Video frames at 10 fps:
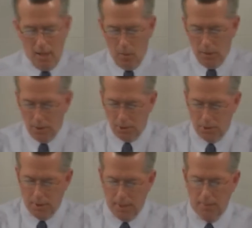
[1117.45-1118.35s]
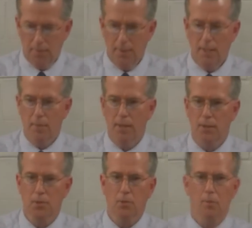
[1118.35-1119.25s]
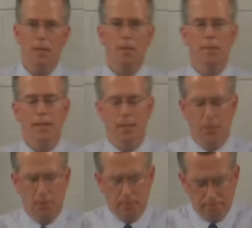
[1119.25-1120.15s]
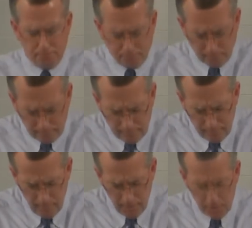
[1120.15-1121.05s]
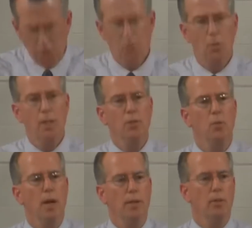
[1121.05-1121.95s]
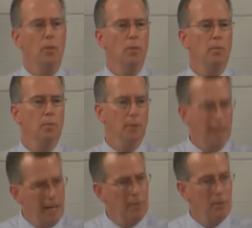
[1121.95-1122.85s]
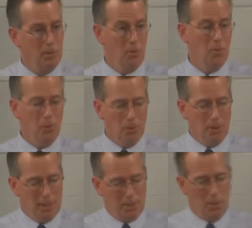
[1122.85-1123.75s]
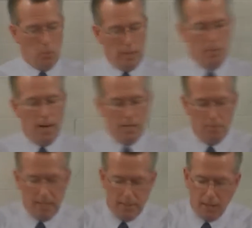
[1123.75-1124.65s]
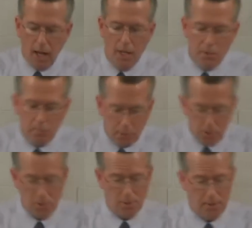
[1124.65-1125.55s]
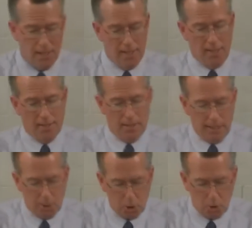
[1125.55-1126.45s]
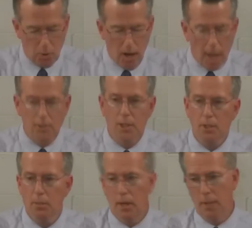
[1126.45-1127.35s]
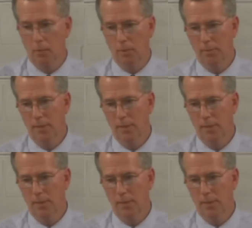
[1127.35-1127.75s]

I want to just uh, think about this for a minute because this is the reason why the Lord came into the world is that we might be the kind of person that he describes in the Bible,